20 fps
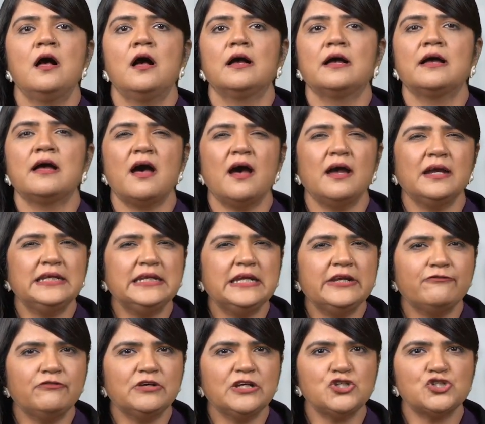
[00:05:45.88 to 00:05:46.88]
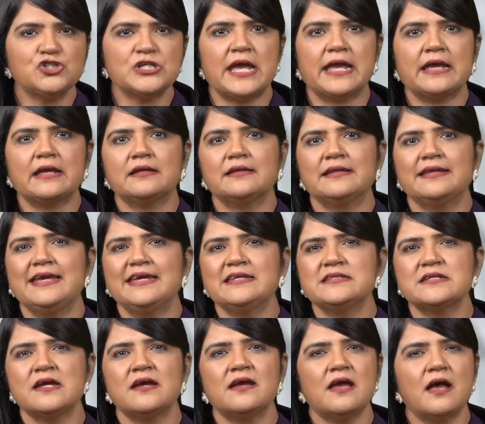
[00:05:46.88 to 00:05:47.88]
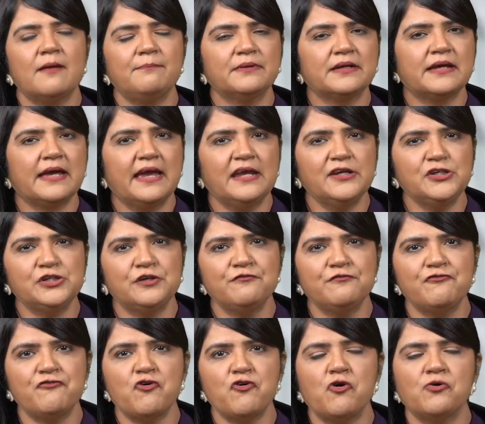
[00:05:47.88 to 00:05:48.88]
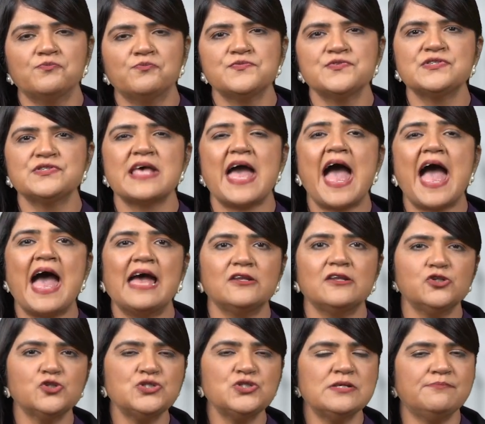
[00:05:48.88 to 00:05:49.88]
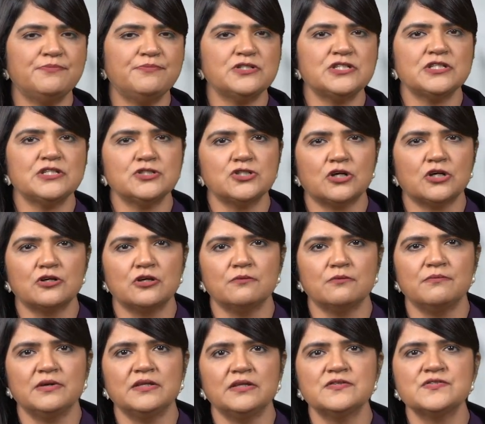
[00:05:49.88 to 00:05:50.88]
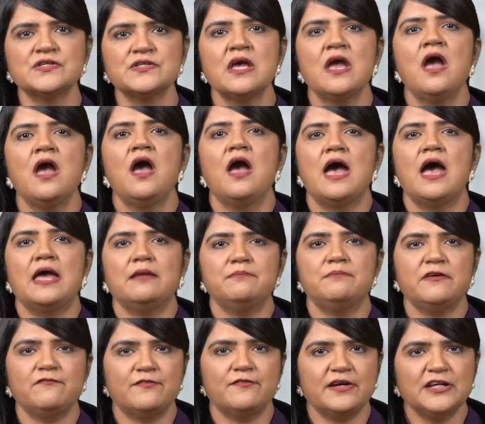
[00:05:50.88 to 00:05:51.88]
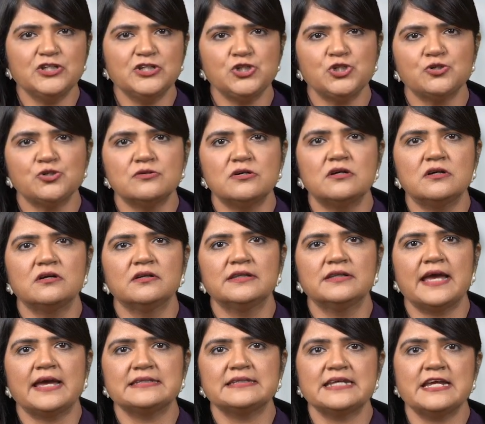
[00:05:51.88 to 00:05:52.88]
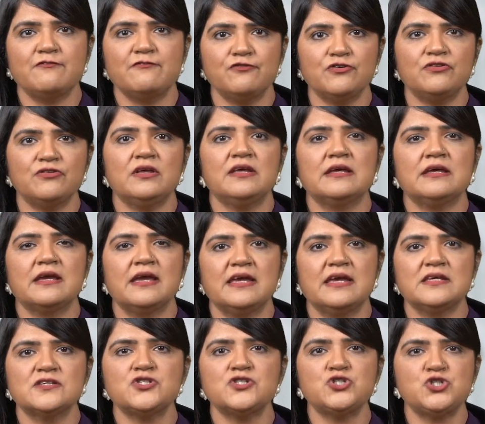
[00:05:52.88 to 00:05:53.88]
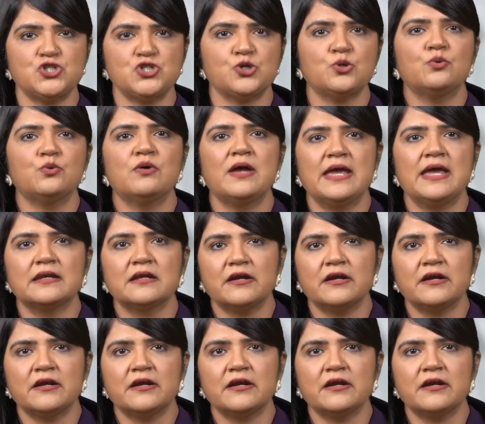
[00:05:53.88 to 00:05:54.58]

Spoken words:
Kindly recheck the entire application forms and your submitting documents, and be very sure that everything is true and